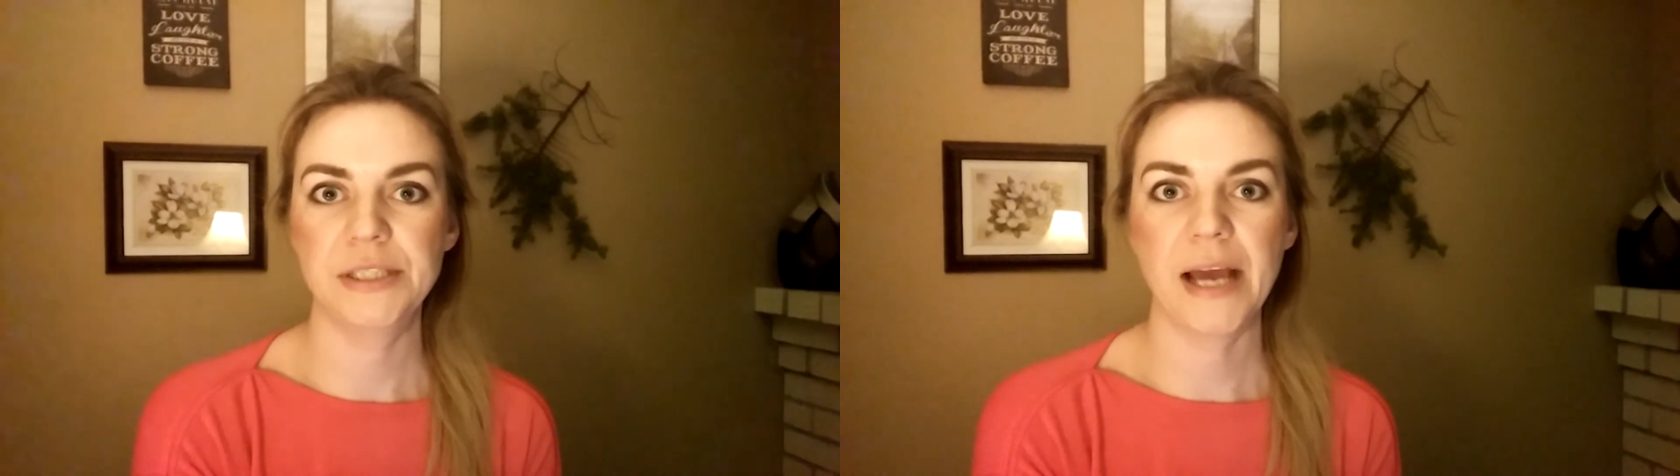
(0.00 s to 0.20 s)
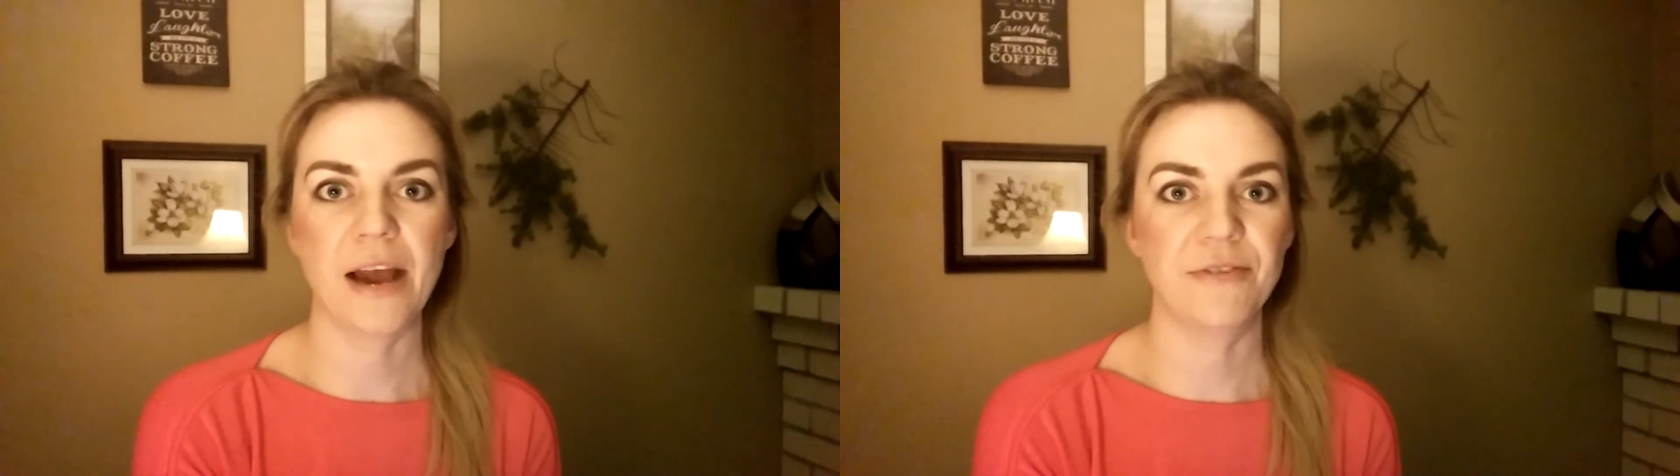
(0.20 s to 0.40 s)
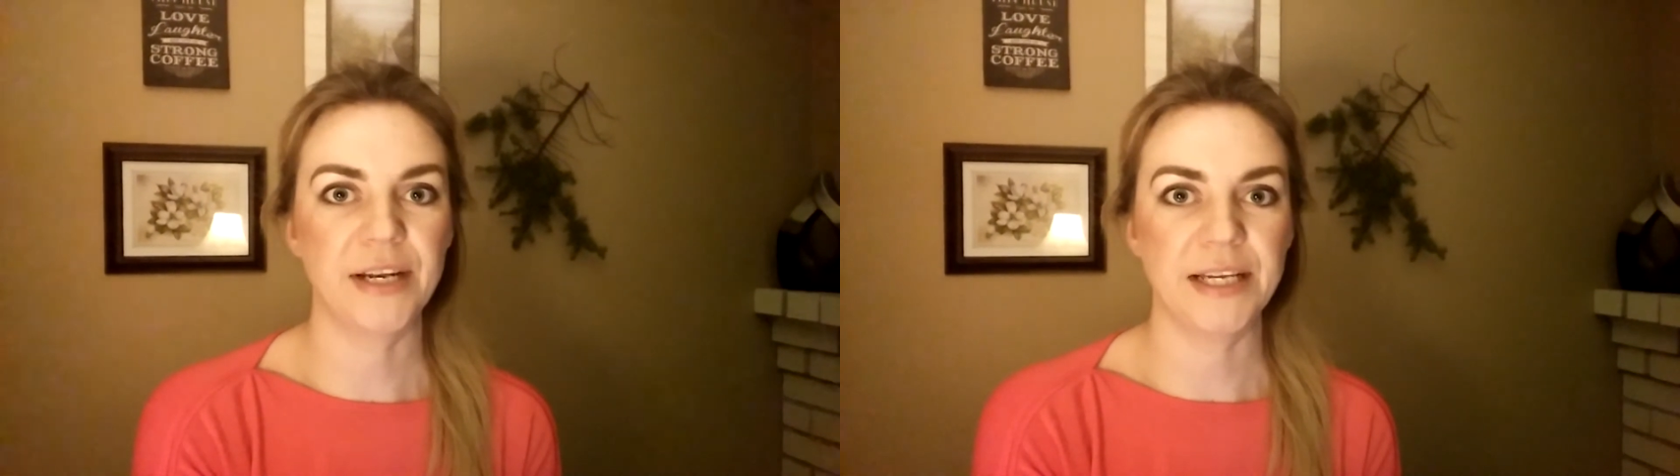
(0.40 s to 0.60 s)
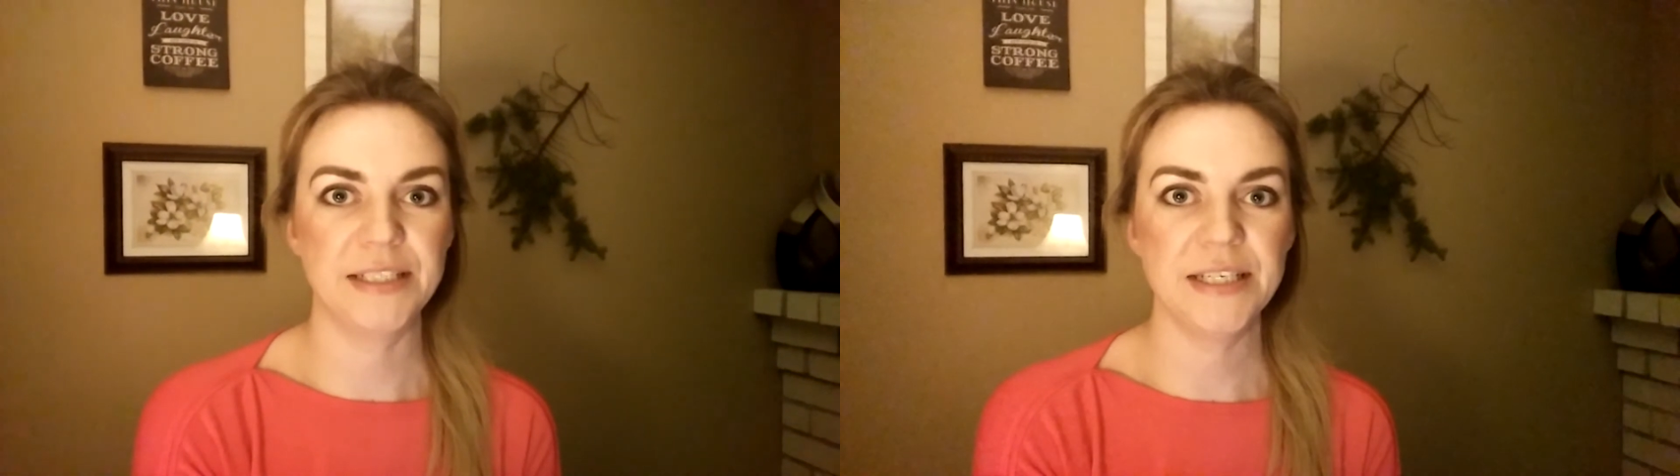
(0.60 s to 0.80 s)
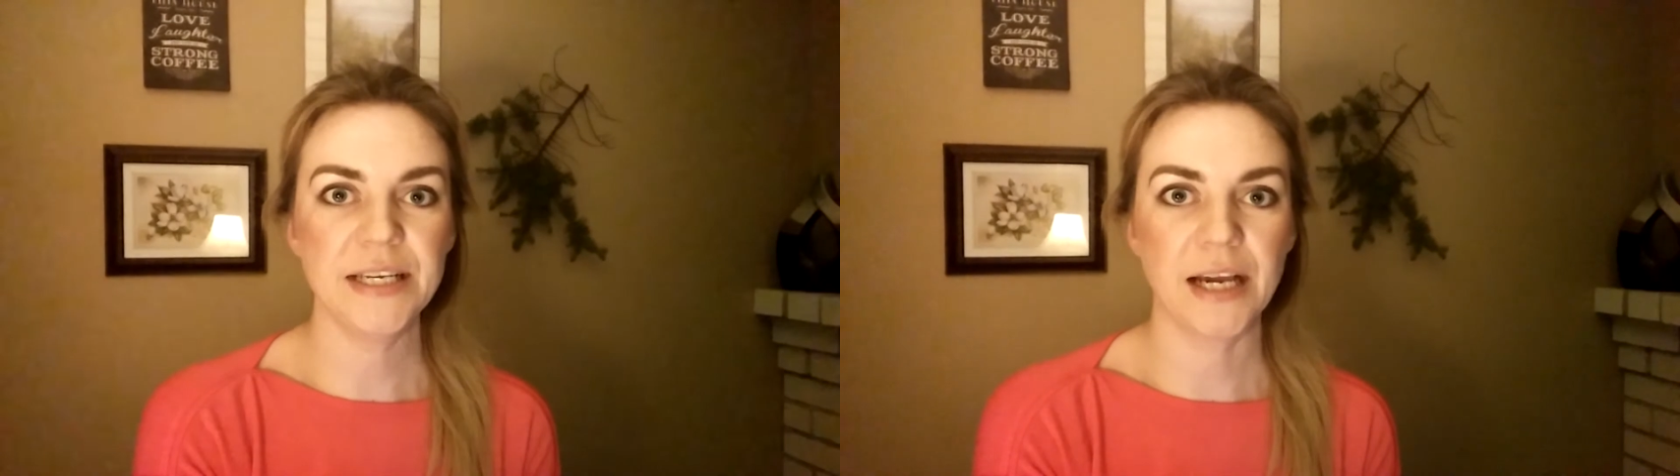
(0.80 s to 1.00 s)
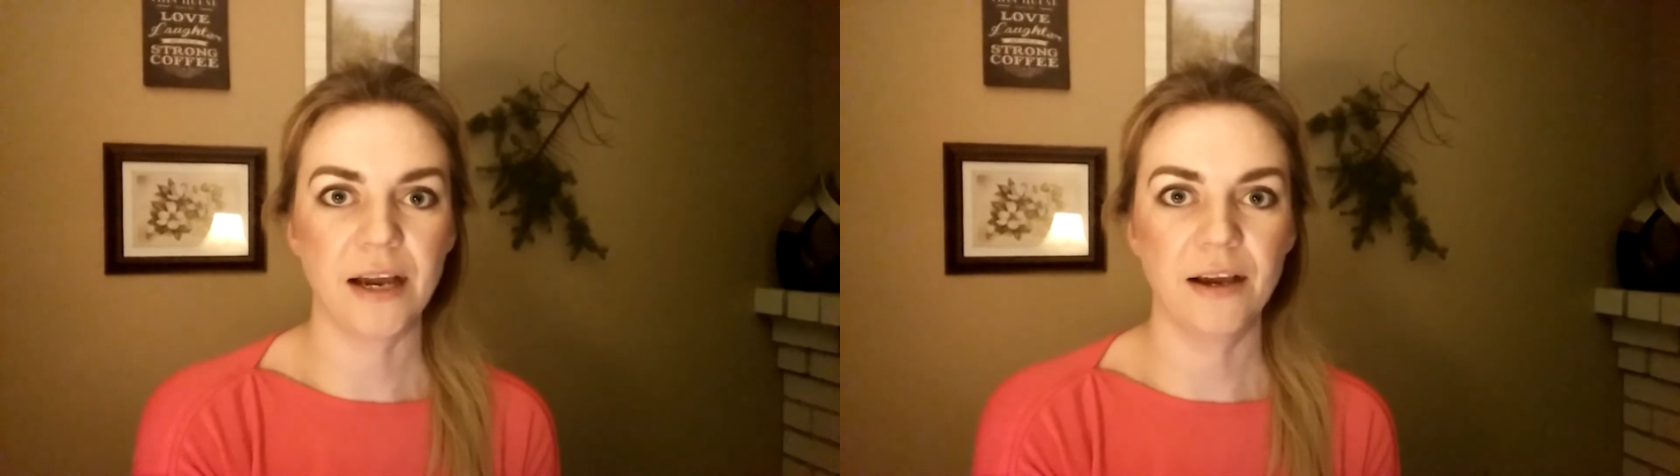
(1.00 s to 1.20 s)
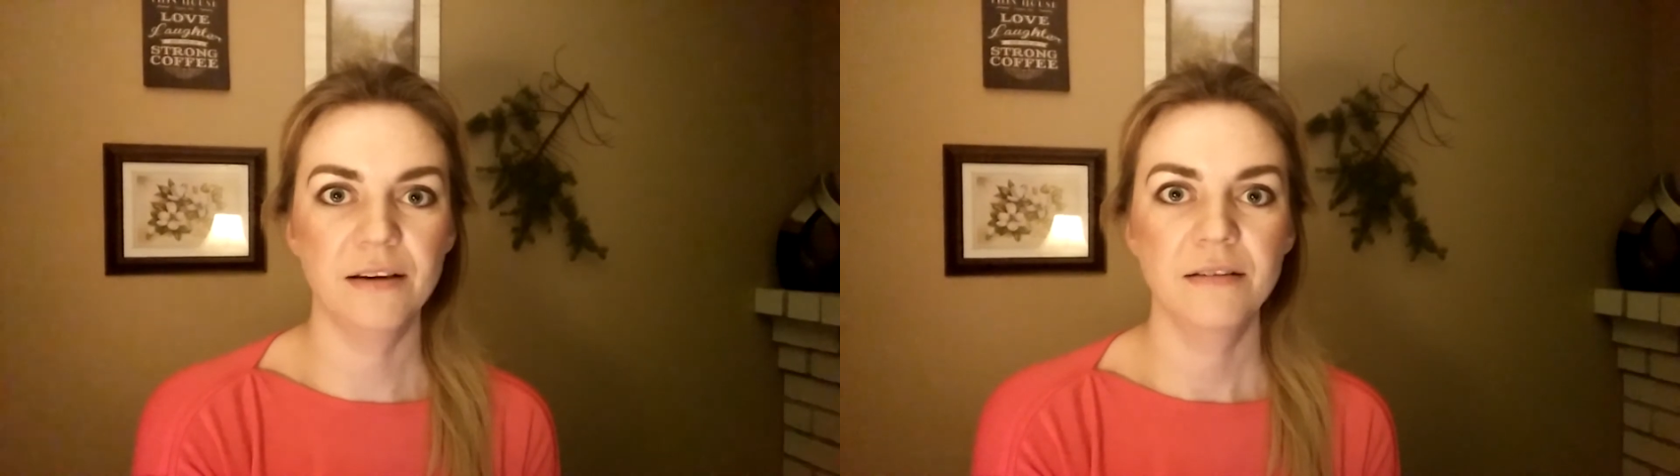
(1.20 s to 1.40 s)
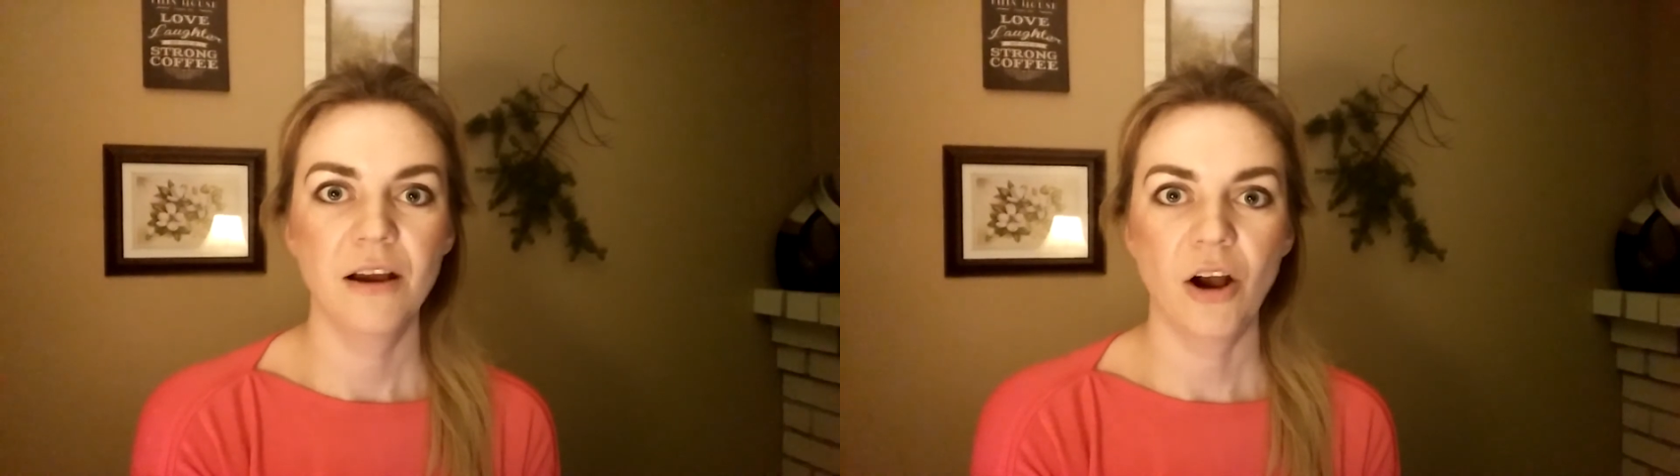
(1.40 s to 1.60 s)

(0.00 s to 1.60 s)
have an idea,